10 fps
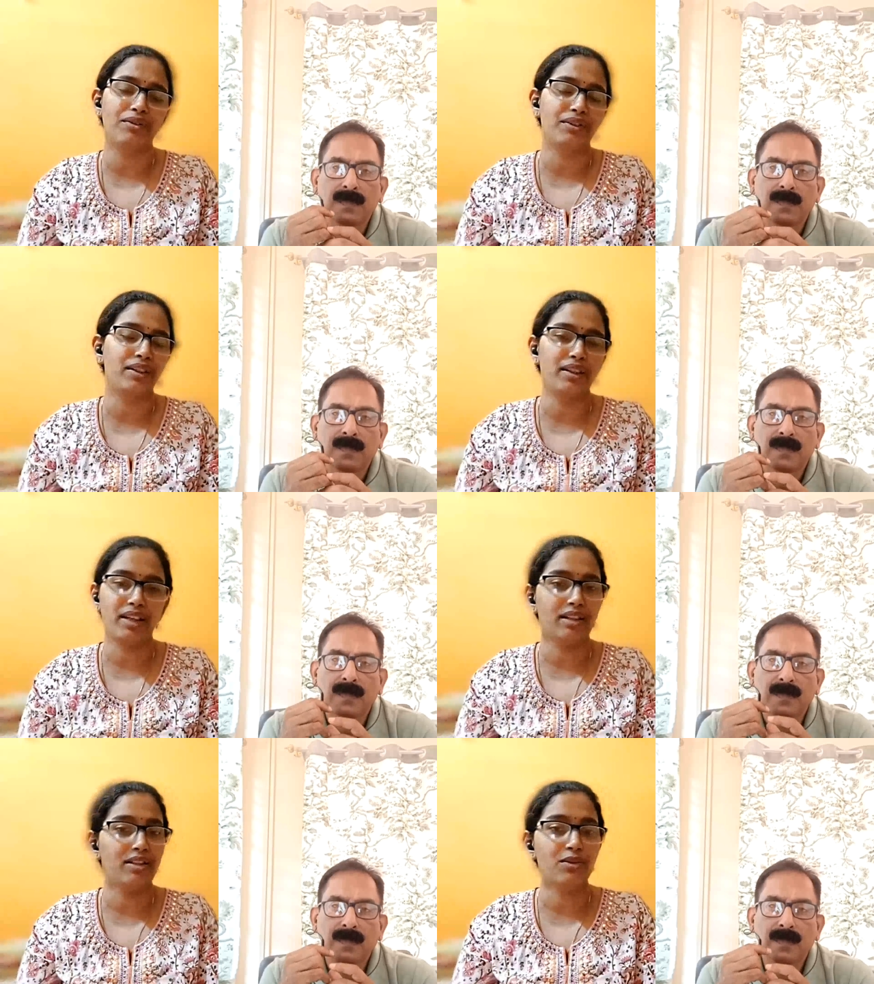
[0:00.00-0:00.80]
Speaker 1: I
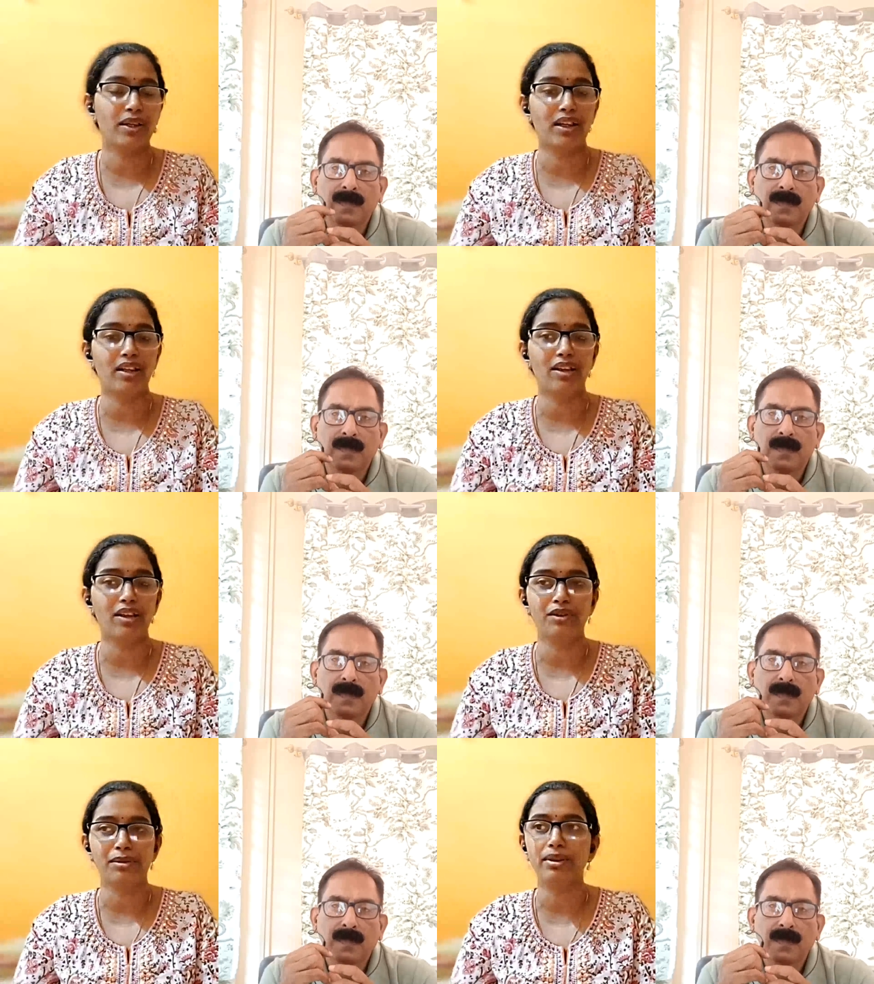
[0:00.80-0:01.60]
feel that is very
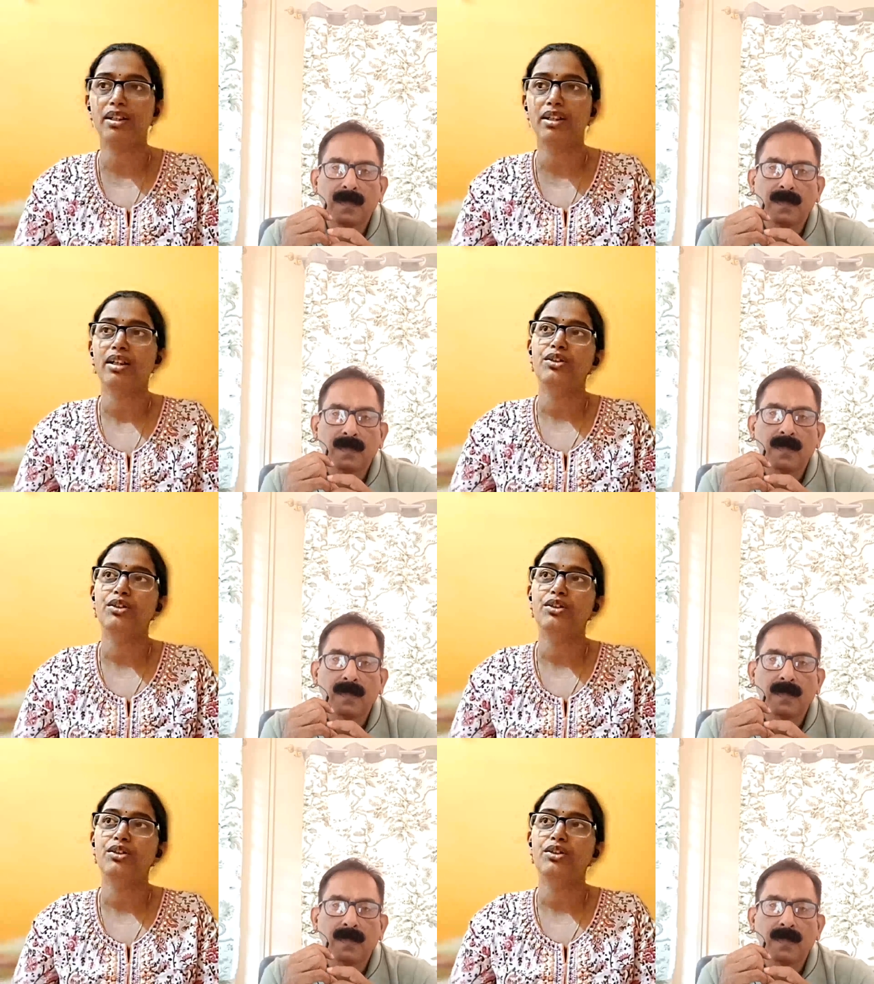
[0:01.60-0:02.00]
uncomfortable.